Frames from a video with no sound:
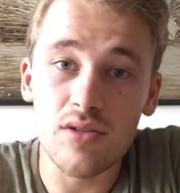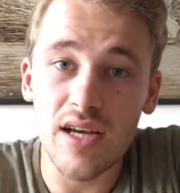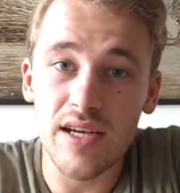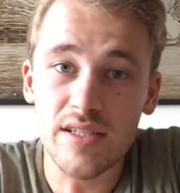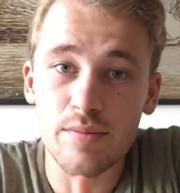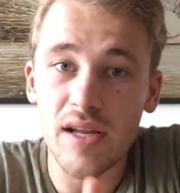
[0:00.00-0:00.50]
I
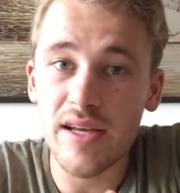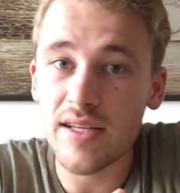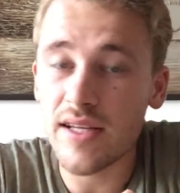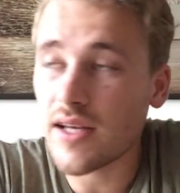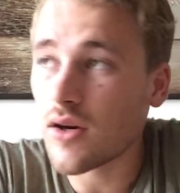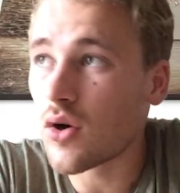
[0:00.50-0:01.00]
explained
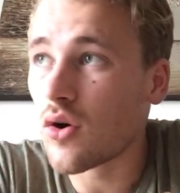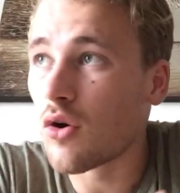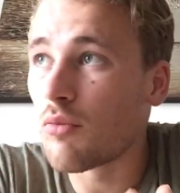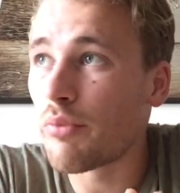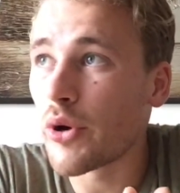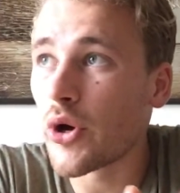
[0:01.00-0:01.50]
it
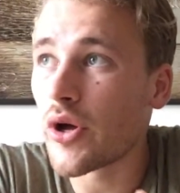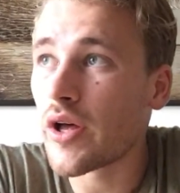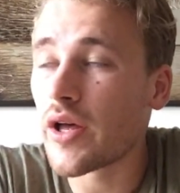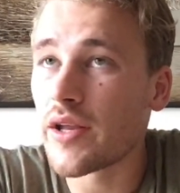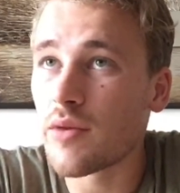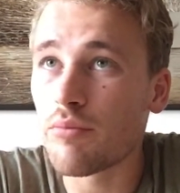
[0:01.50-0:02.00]
all, but
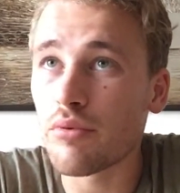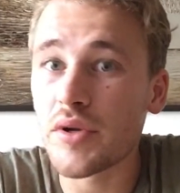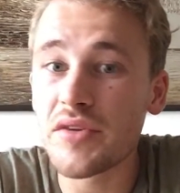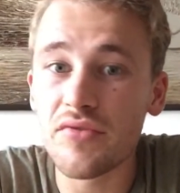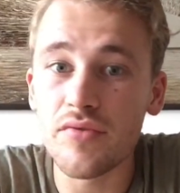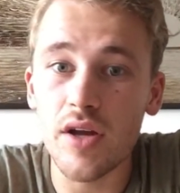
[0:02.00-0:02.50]
in a
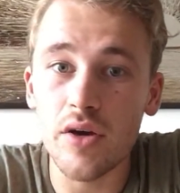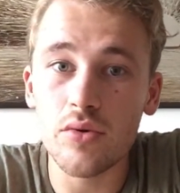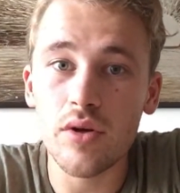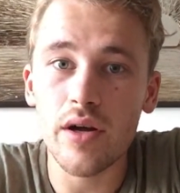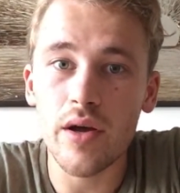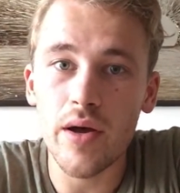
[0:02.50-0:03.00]
brief note,
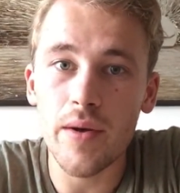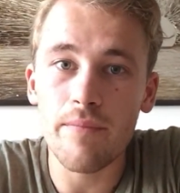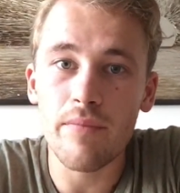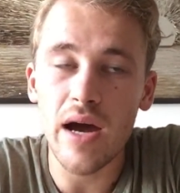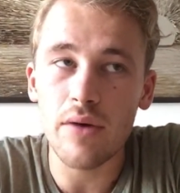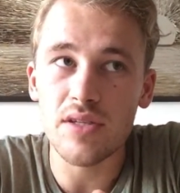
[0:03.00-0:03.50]

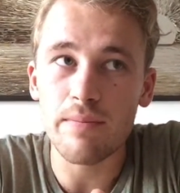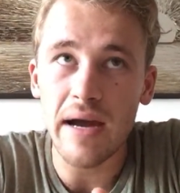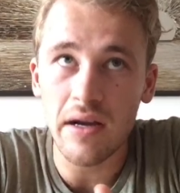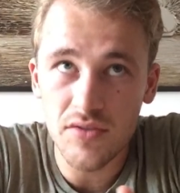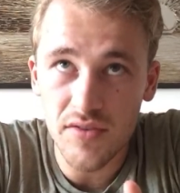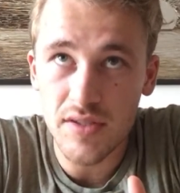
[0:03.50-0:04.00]
I was at
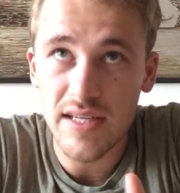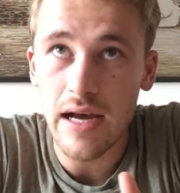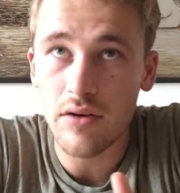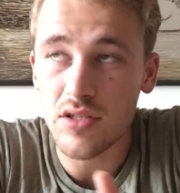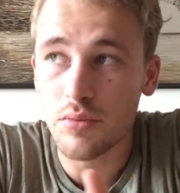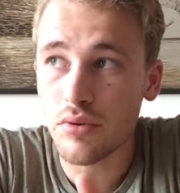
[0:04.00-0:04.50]
Macclesfield
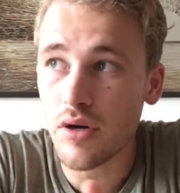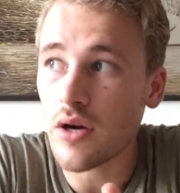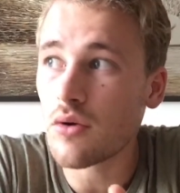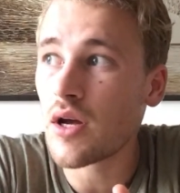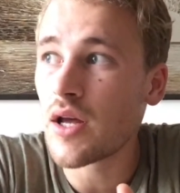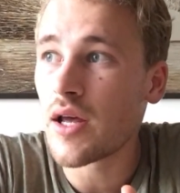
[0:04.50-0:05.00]
Town as a
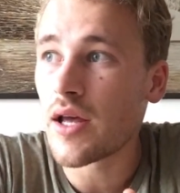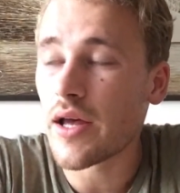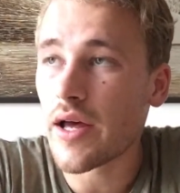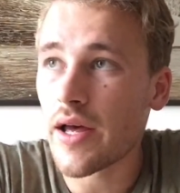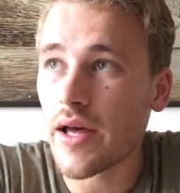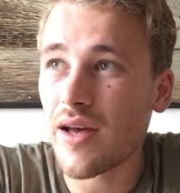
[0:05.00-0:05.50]
pro,
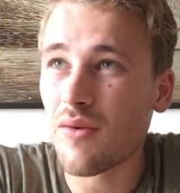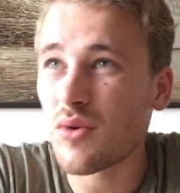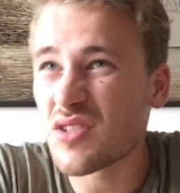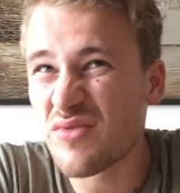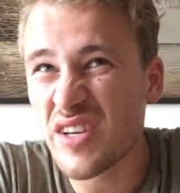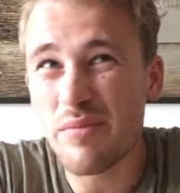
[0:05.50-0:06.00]

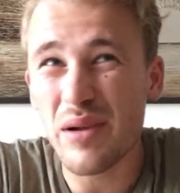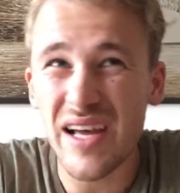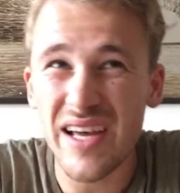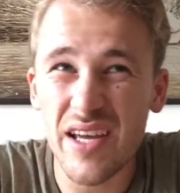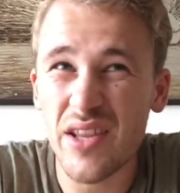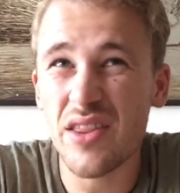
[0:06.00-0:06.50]
wasn't really
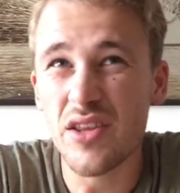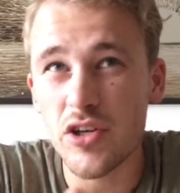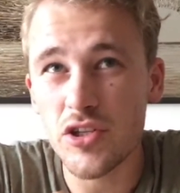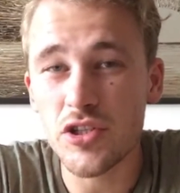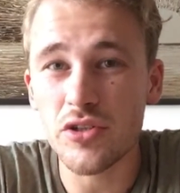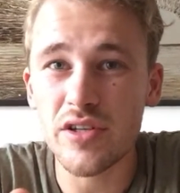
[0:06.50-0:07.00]
playing,
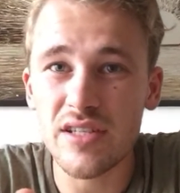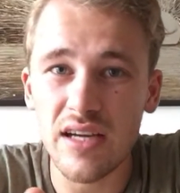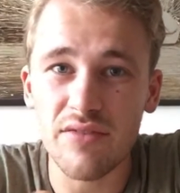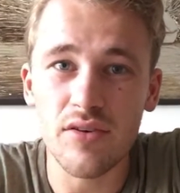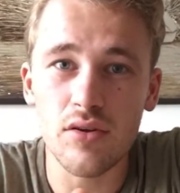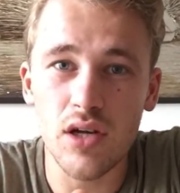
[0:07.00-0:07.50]
third choice, had a
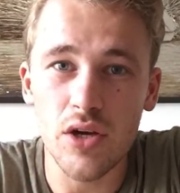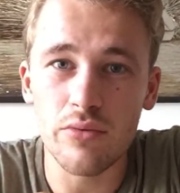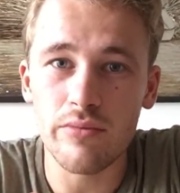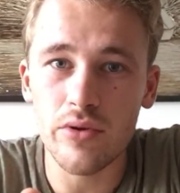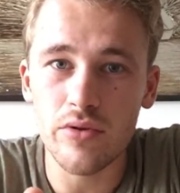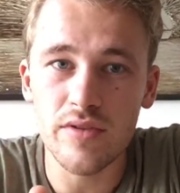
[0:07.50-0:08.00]
few loan
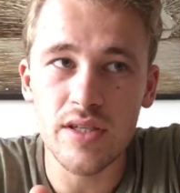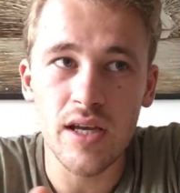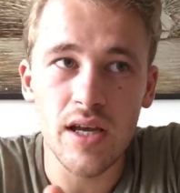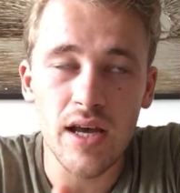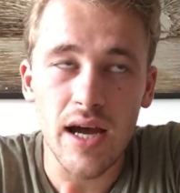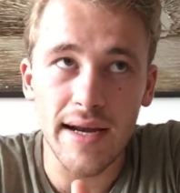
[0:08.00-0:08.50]
moves,
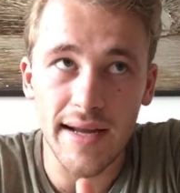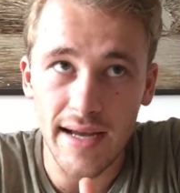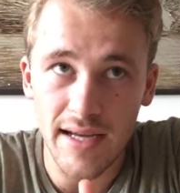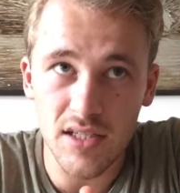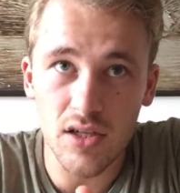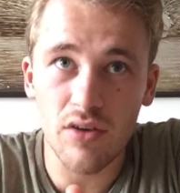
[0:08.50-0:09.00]
and I
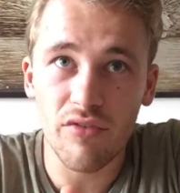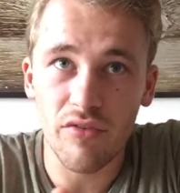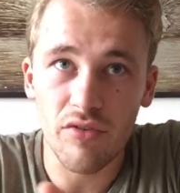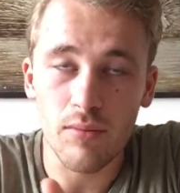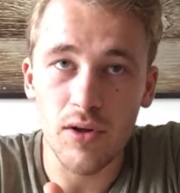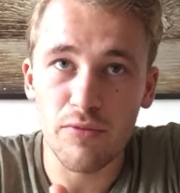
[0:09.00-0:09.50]
had an offer
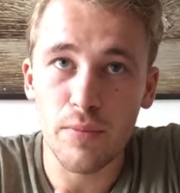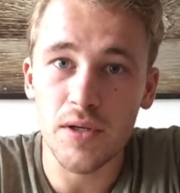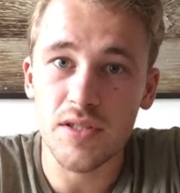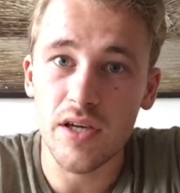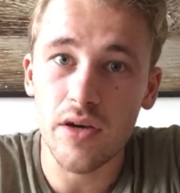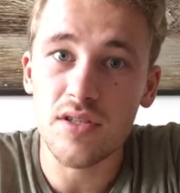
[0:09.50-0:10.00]
from Loughborough
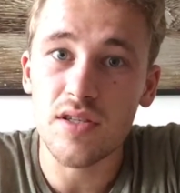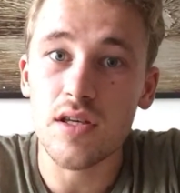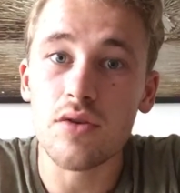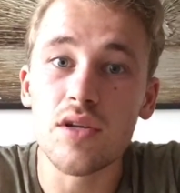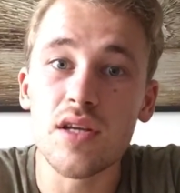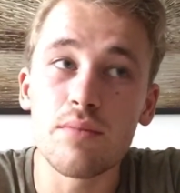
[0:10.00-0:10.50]
to go to the
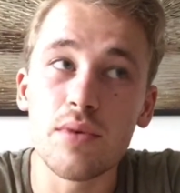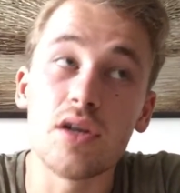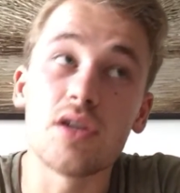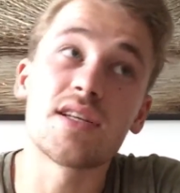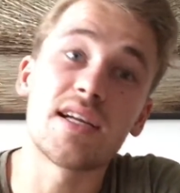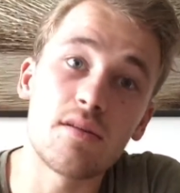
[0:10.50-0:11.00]
uni
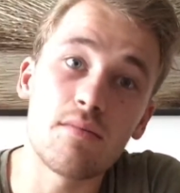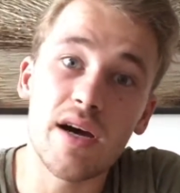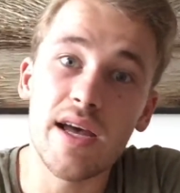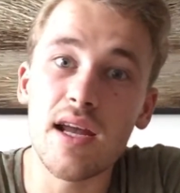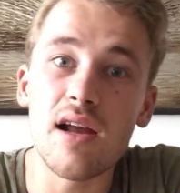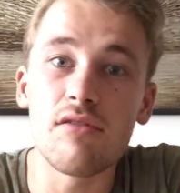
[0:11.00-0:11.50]
because I did my
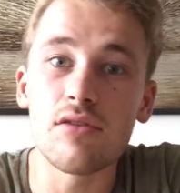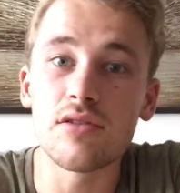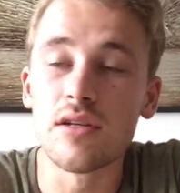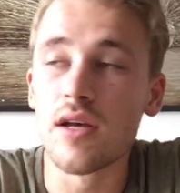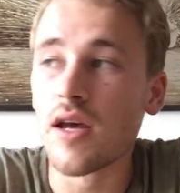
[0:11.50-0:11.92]
A-levels.